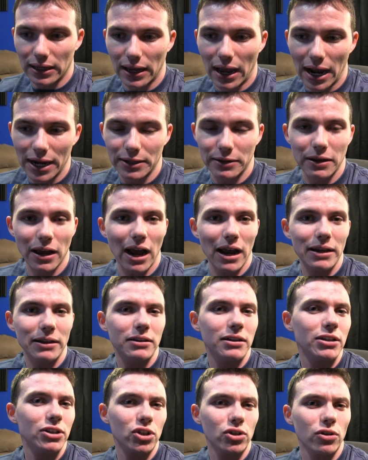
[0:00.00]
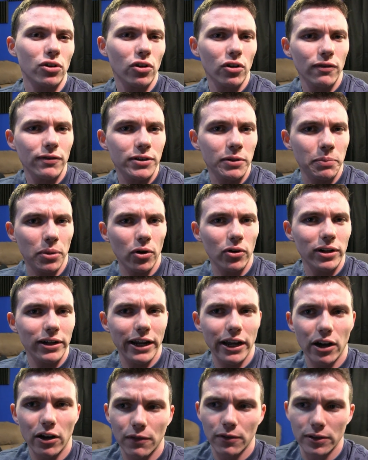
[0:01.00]
I deserve to burn in
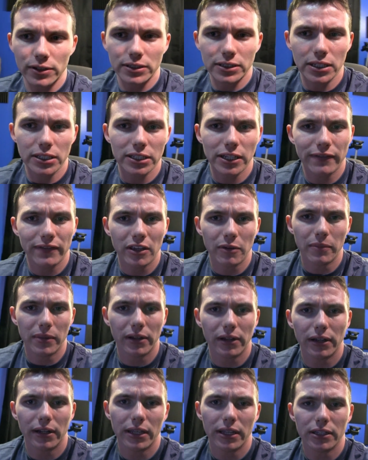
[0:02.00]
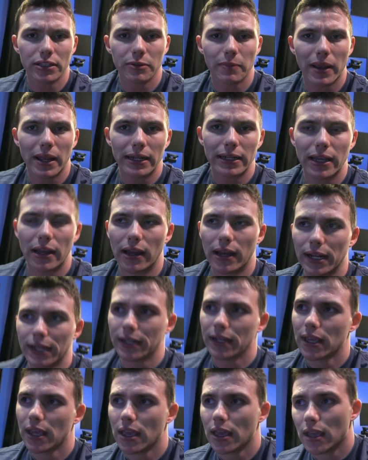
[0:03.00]
hell for the sins I've committed against
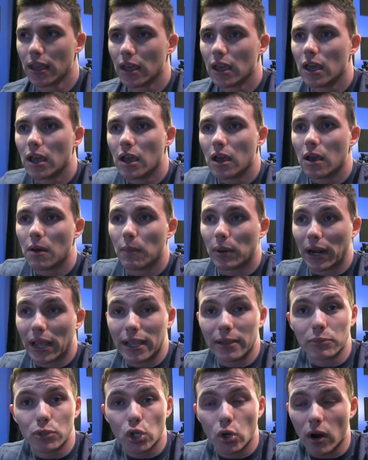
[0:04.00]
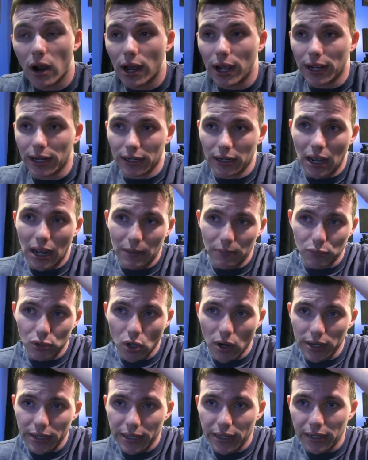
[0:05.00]
mankind. But I am trying. I'm
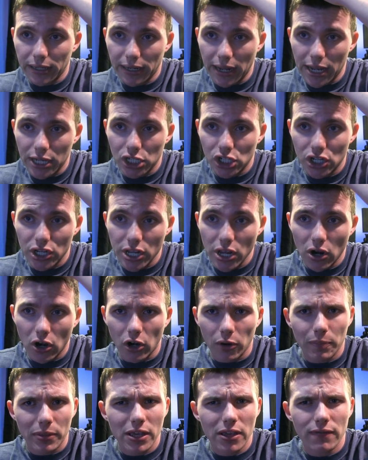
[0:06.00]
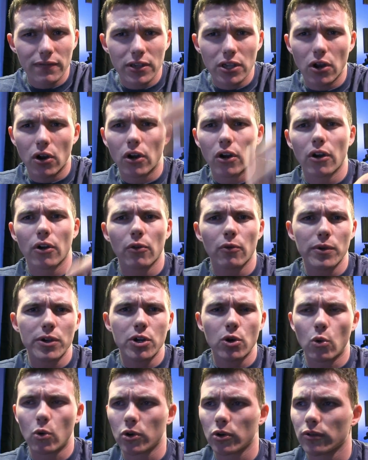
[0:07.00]
trying to get an HDR, PVR
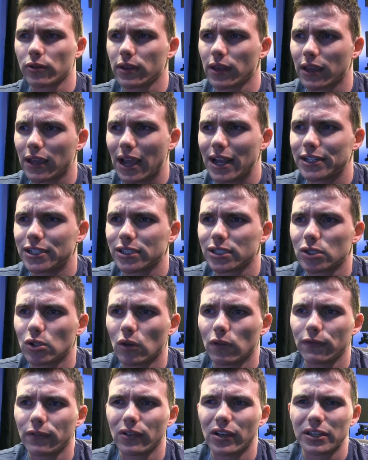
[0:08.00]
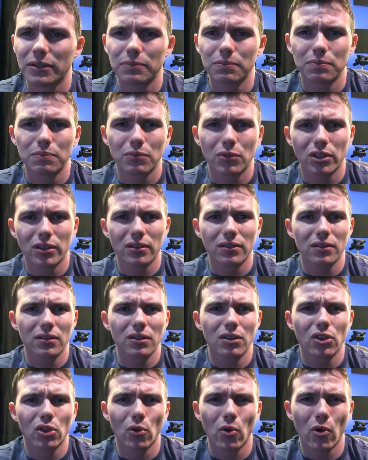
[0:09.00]
recorder thing. I just don't feel like
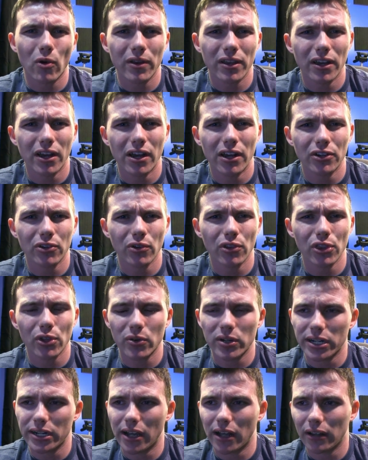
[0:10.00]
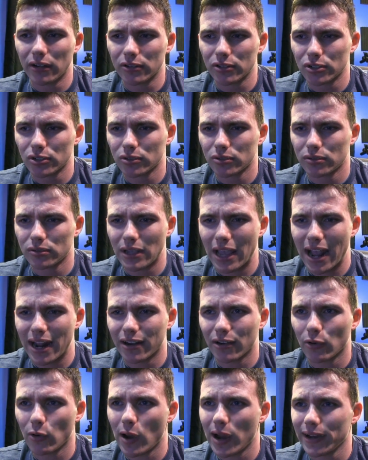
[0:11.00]
throwing $130
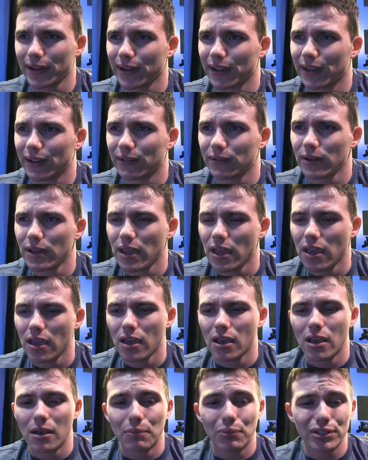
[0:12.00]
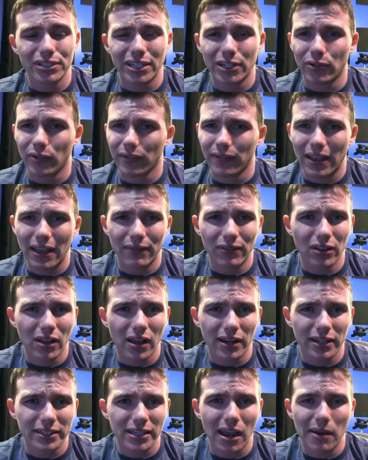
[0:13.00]
at it right now. Plus, I don't even have a
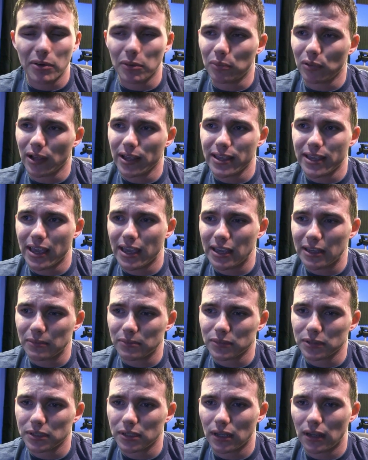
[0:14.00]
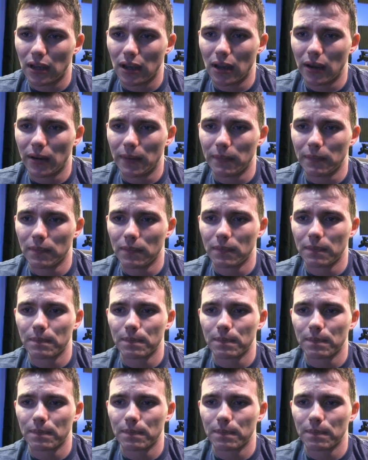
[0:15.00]
lot of time to play games. I